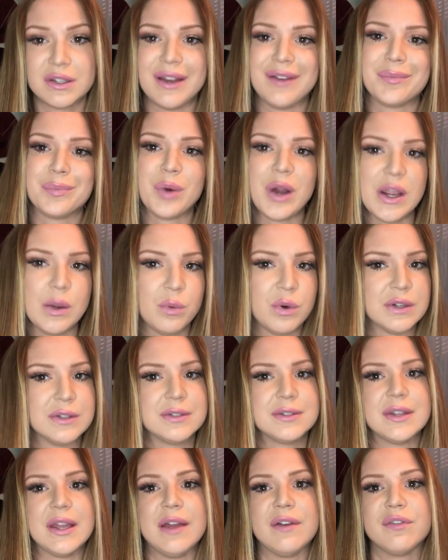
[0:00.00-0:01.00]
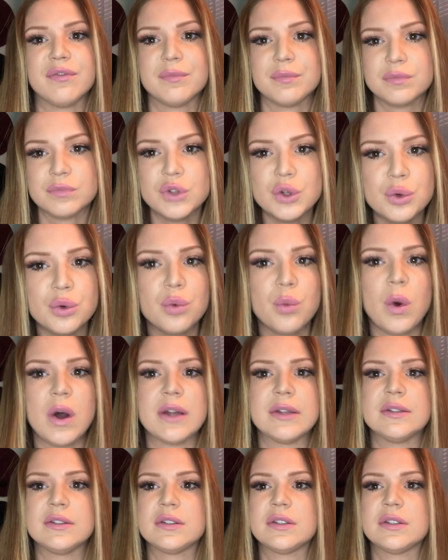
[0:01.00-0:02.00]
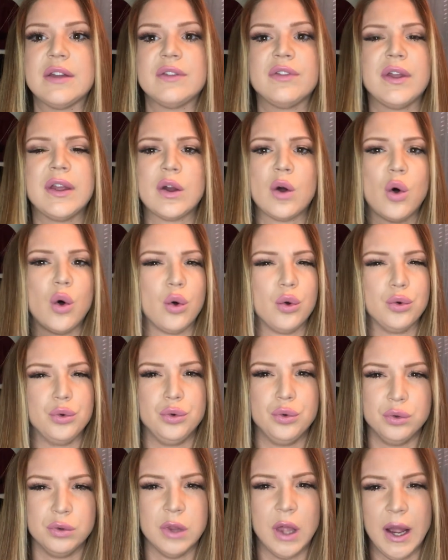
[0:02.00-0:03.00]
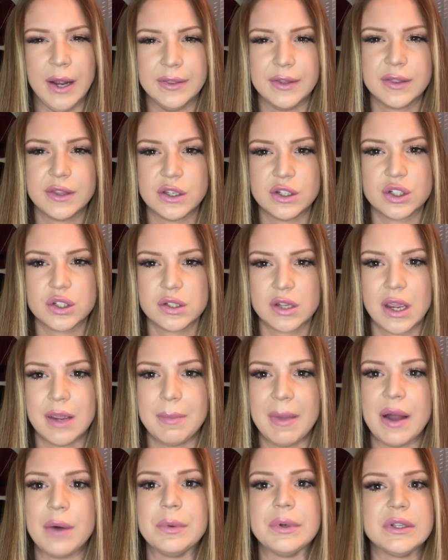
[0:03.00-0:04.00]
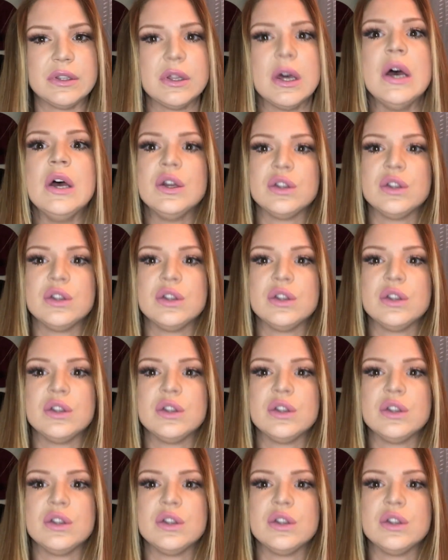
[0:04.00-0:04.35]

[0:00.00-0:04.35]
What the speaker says: They have bright ones, they have nude ones, like a whole nude line that they just came out with.